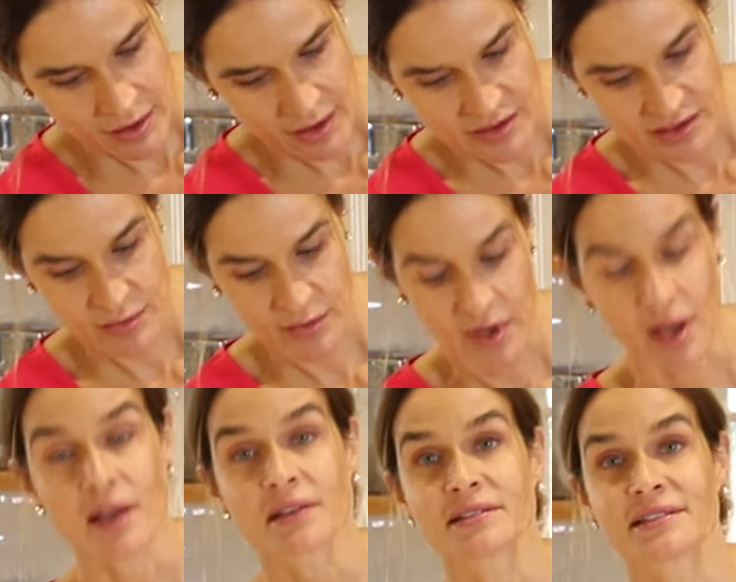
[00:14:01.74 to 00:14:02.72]
Actually, we're
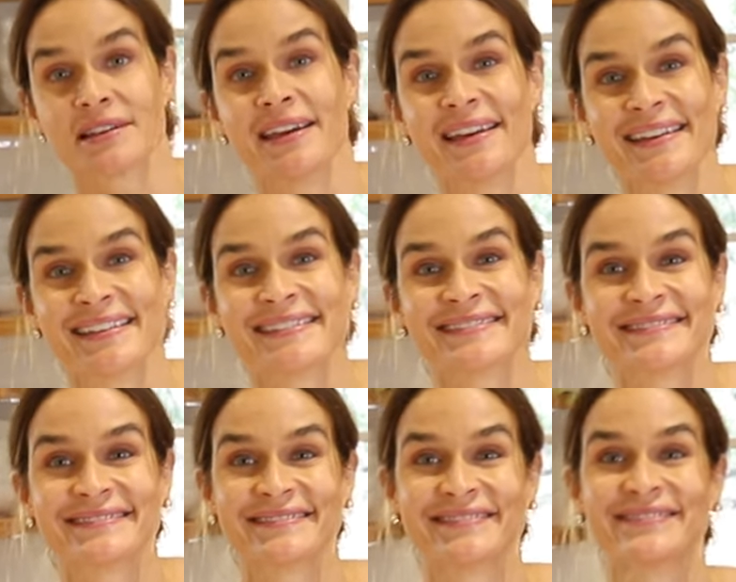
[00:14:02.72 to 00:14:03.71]
not.
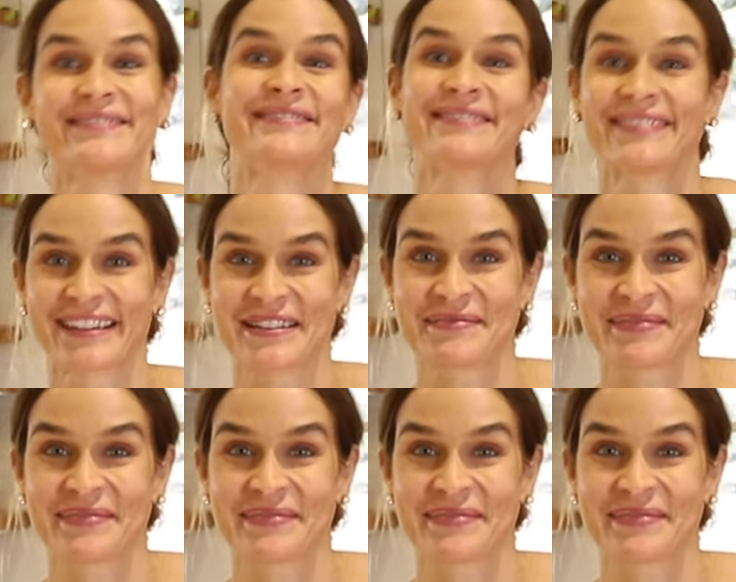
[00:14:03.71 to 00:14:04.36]
We're going to